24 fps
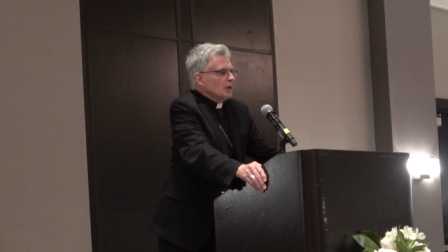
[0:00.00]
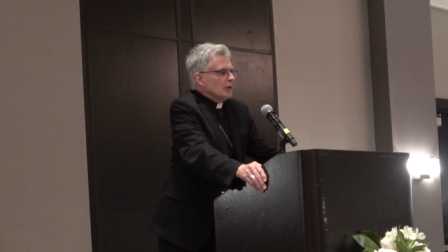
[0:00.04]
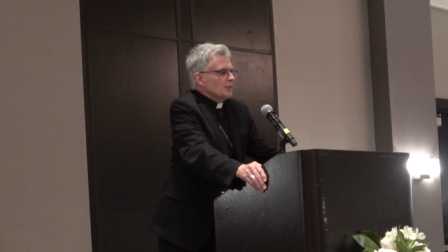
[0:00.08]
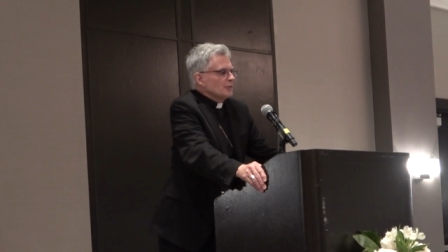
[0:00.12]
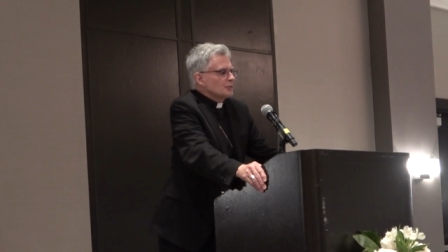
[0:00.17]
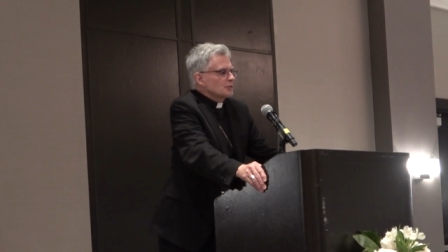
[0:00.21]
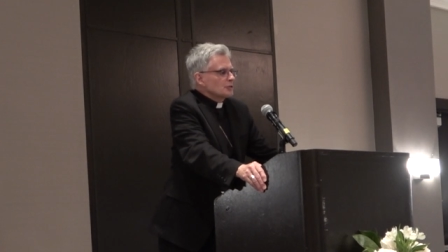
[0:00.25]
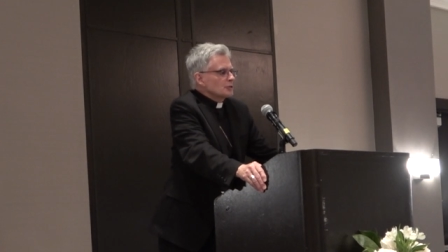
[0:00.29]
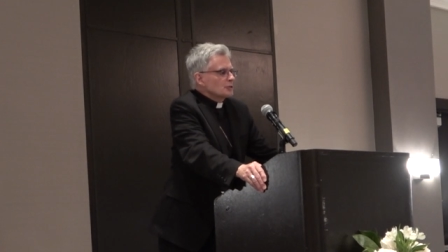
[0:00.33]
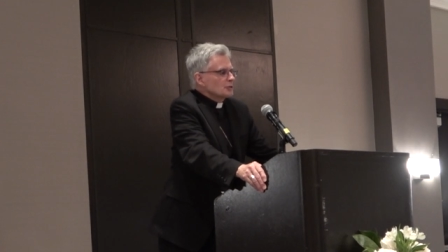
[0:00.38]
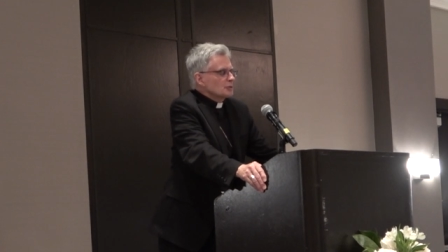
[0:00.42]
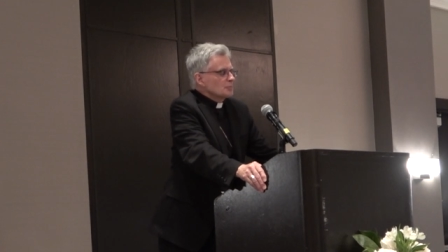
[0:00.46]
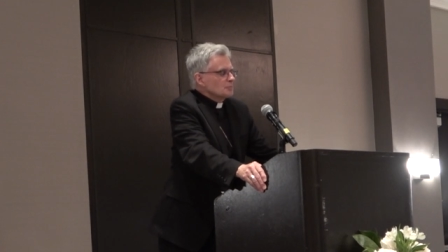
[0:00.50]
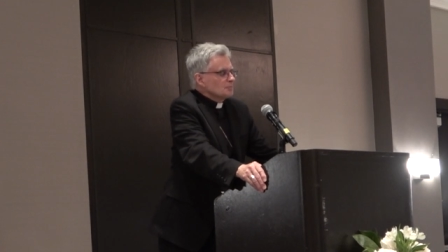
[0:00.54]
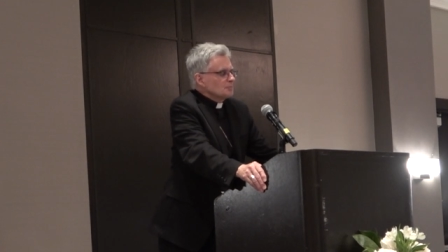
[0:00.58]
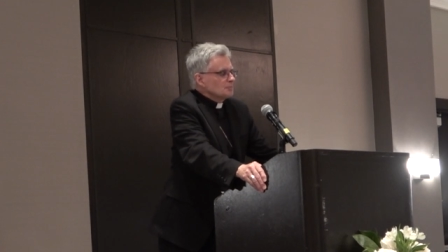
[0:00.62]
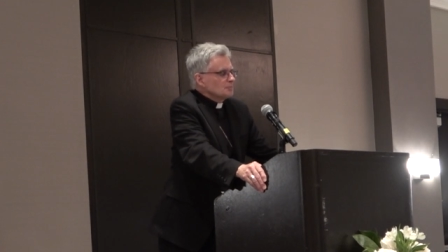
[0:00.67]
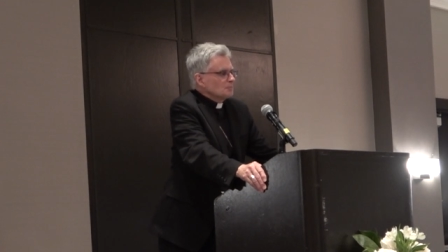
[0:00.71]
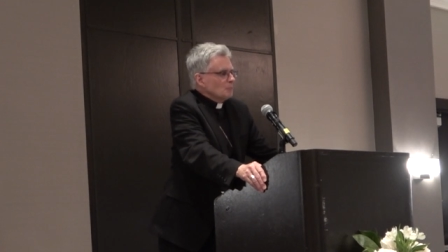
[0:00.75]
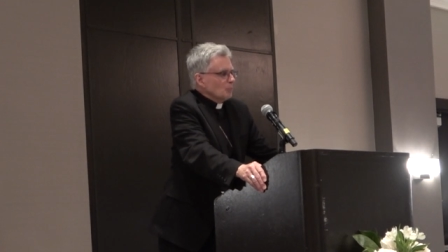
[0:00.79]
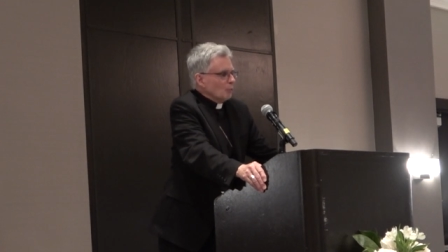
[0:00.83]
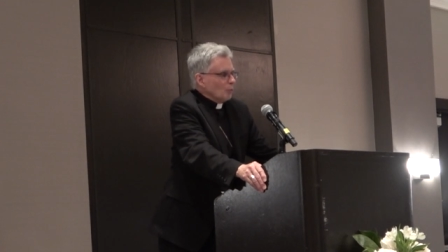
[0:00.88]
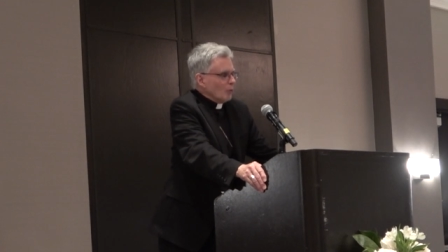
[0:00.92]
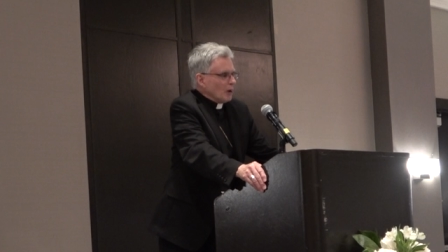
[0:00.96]
and this
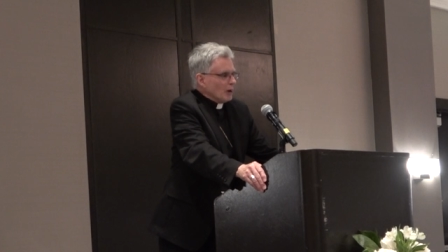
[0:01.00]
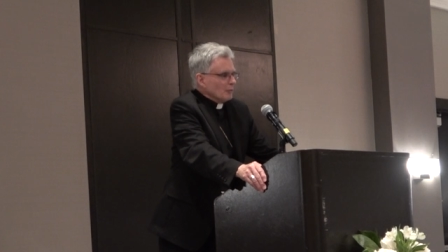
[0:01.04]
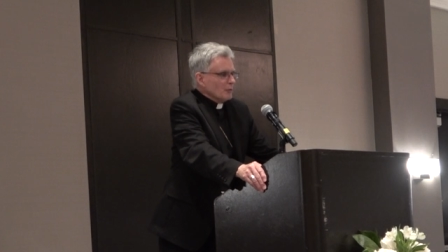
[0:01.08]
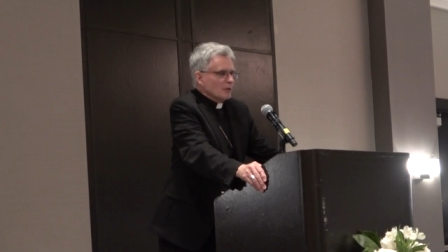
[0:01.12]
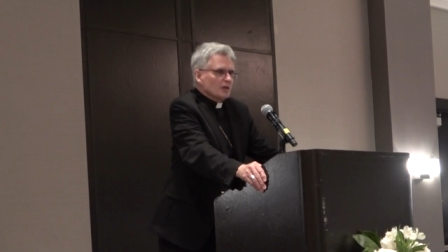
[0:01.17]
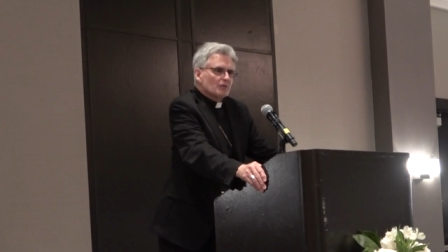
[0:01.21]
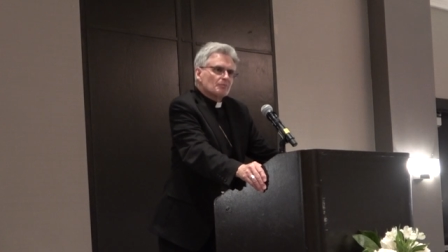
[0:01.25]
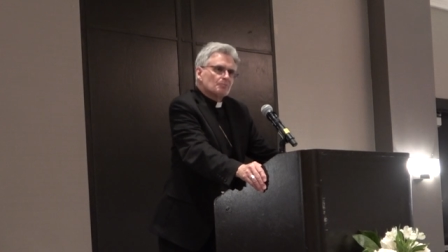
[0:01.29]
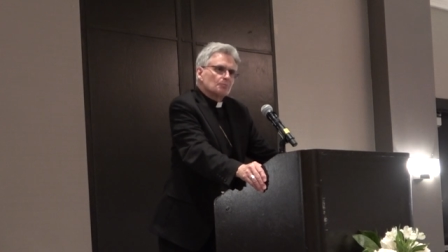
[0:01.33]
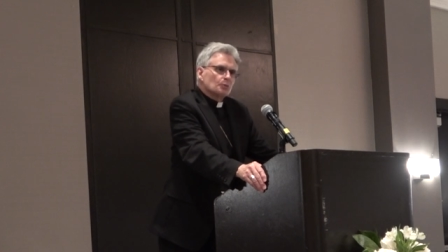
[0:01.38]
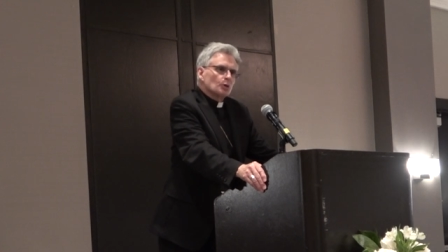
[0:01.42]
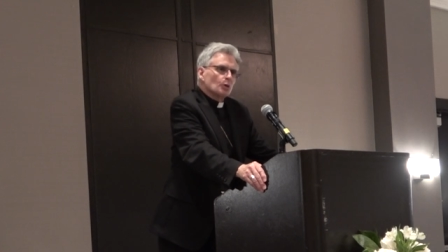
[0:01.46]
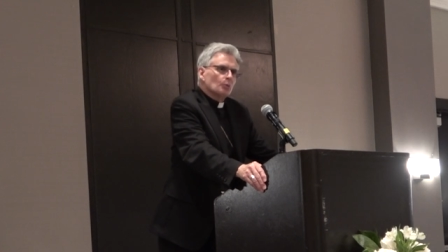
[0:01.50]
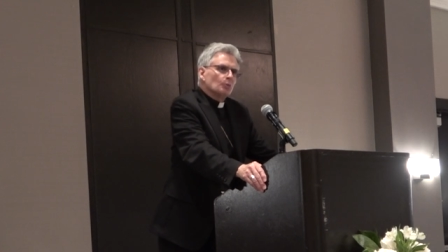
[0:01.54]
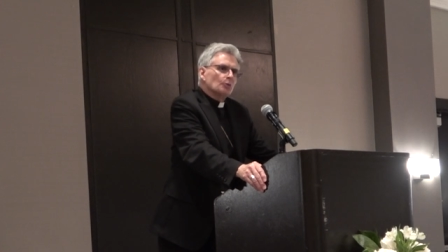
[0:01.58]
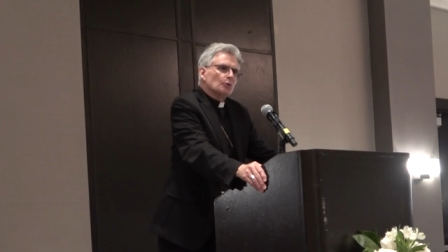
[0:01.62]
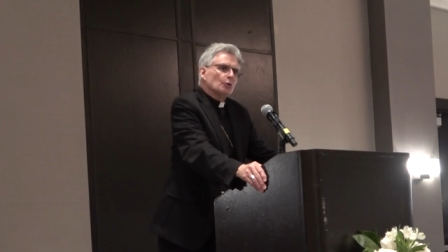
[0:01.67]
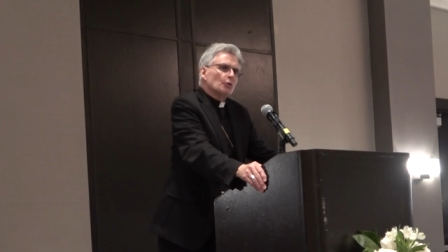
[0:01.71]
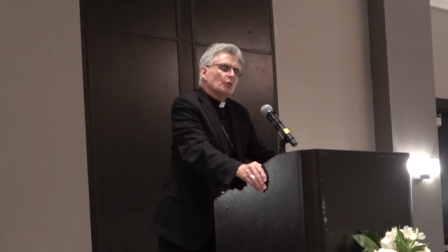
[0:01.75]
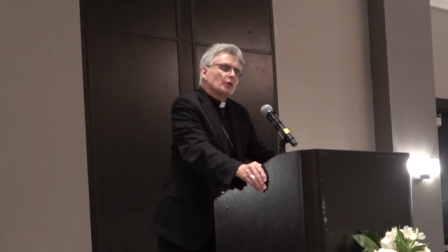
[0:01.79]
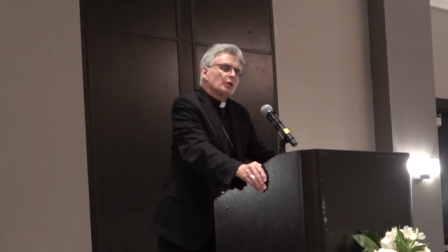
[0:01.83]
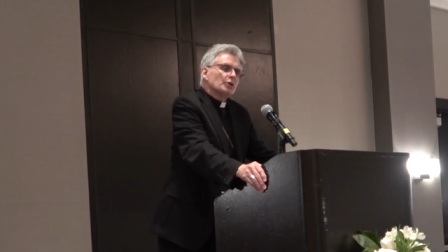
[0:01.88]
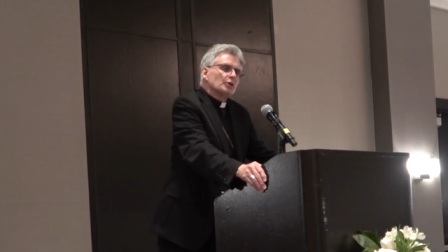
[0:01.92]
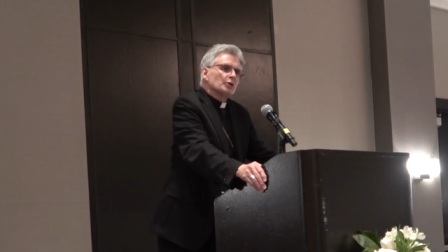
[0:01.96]
is why we have
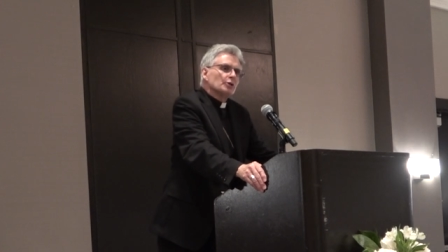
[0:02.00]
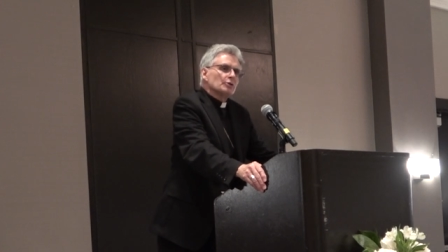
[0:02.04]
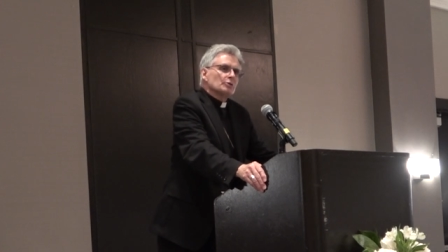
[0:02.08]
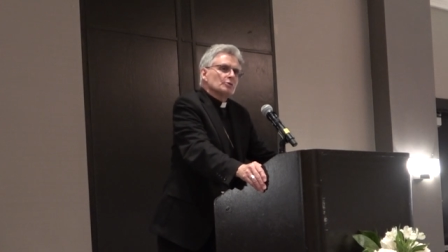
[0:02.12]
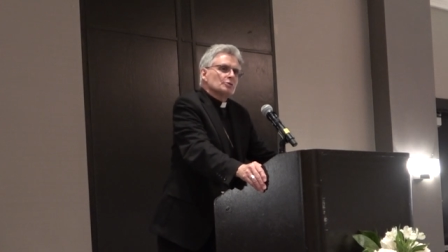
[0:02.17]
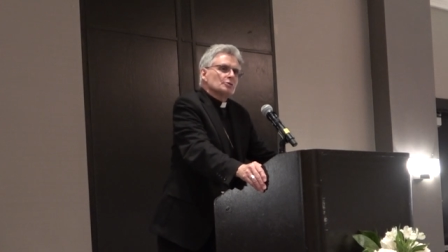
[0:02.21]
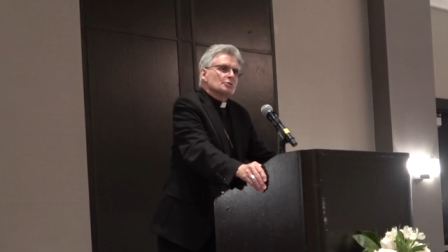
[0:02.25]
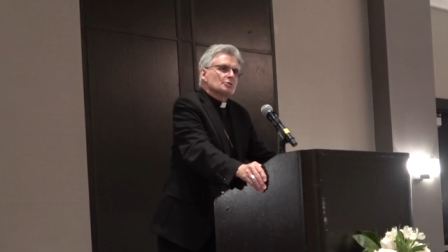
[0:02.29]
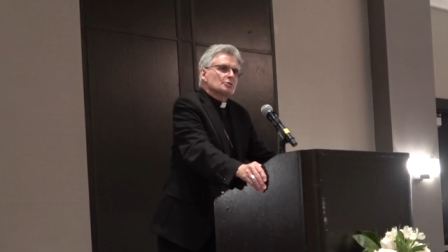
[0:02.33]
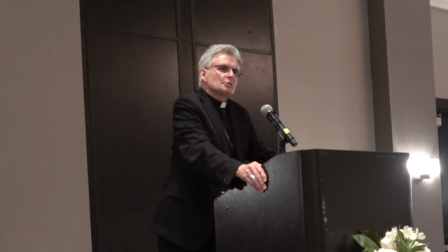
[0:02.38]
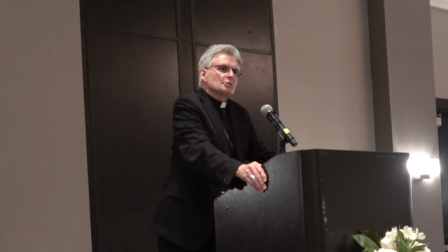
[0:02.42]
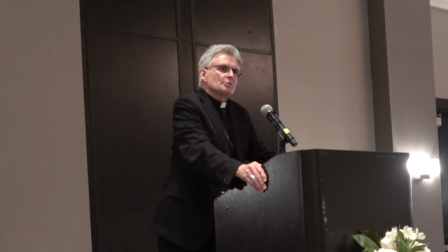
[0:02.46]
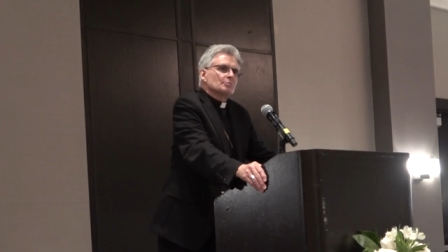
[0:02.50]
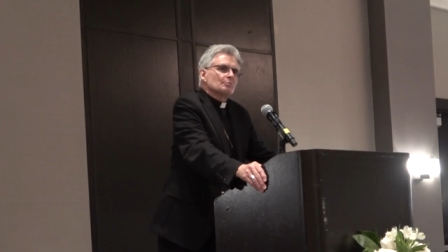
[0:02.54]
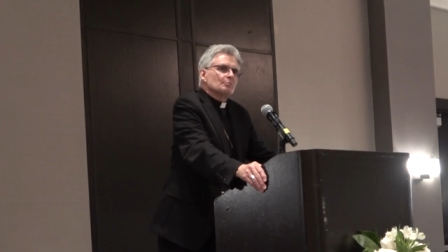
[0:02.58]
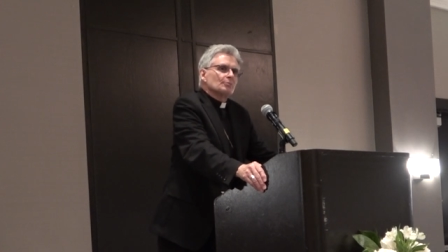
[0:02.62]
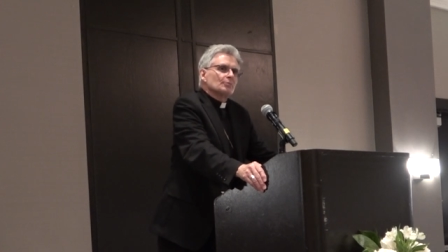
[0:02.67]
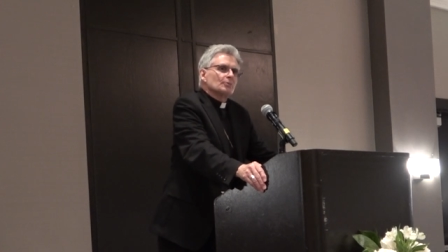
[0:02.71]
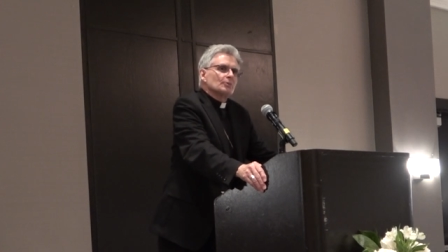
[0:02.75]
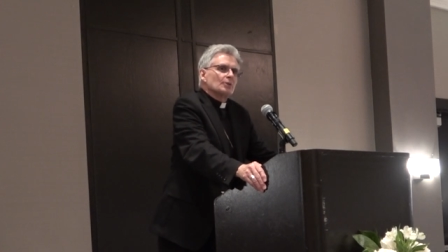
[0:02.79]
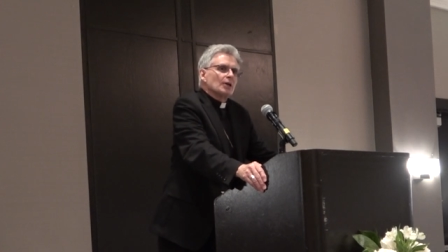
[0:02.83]
propedeutic years,